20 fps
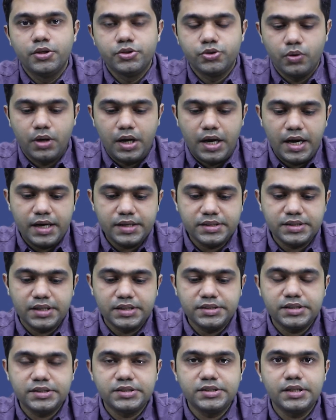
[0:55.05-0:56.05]
So our
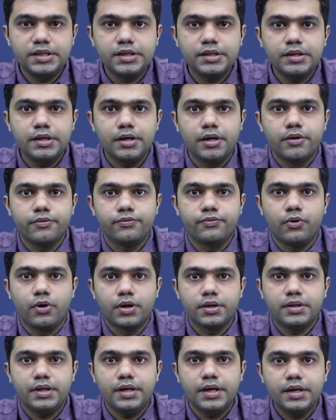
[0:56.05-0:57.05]
suggestion
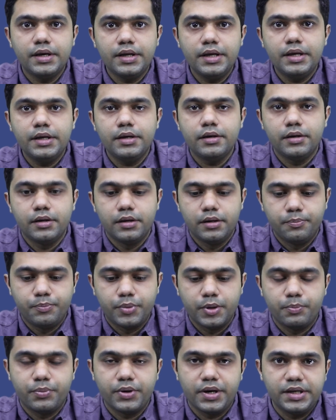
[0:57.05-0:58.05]
for theory
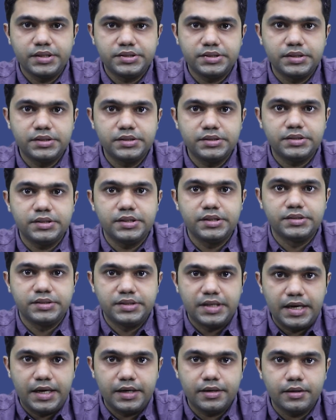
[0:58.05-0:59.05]
preparations is
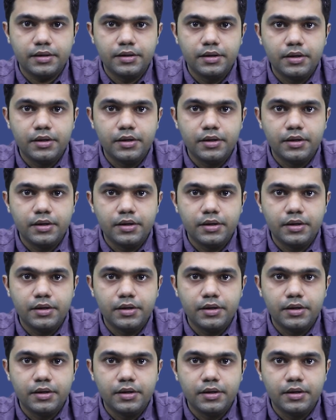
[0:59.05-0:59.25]
that